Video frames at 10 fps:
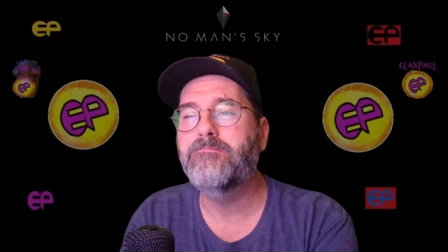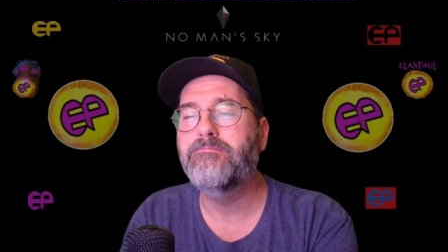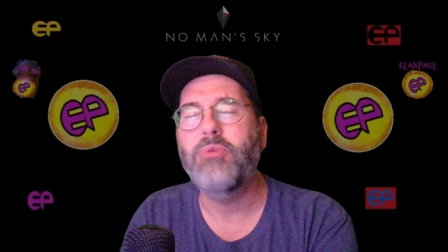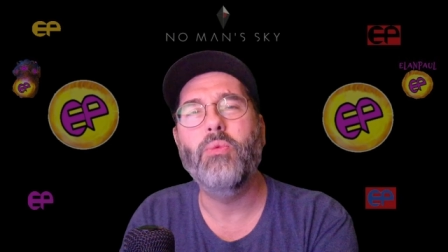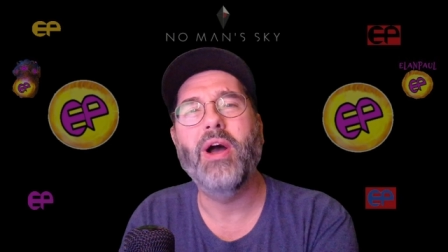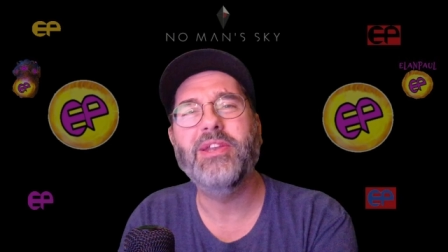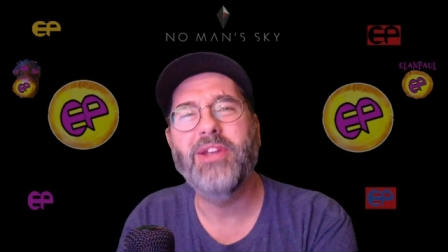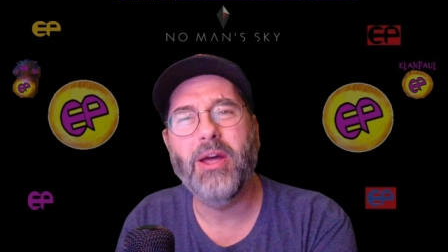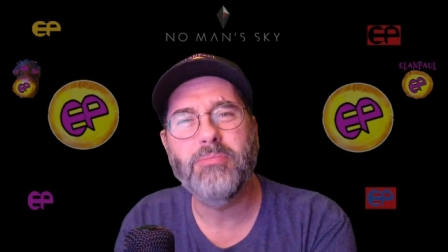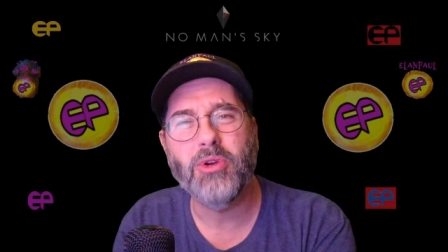But why
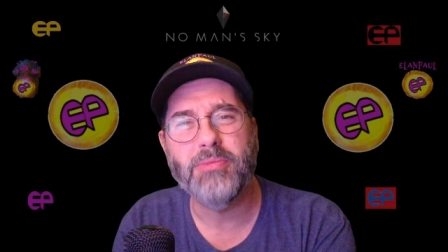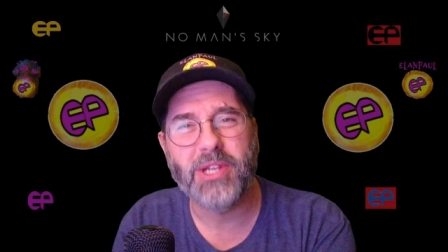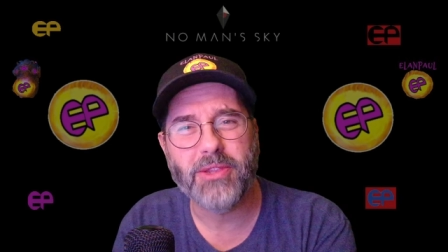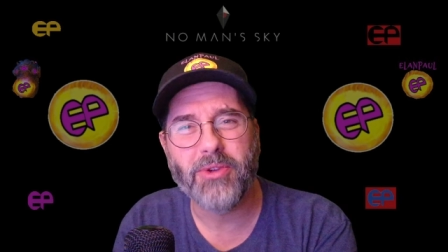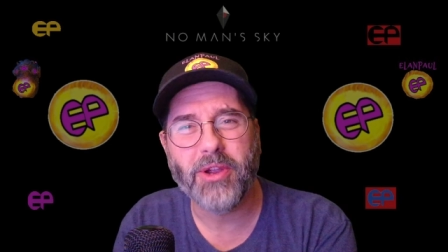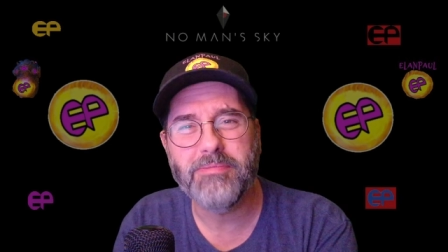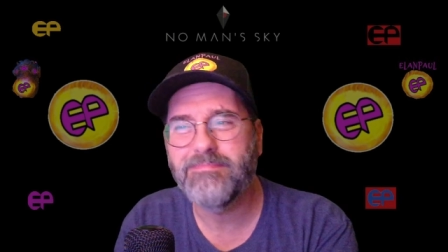non-permadeath, right?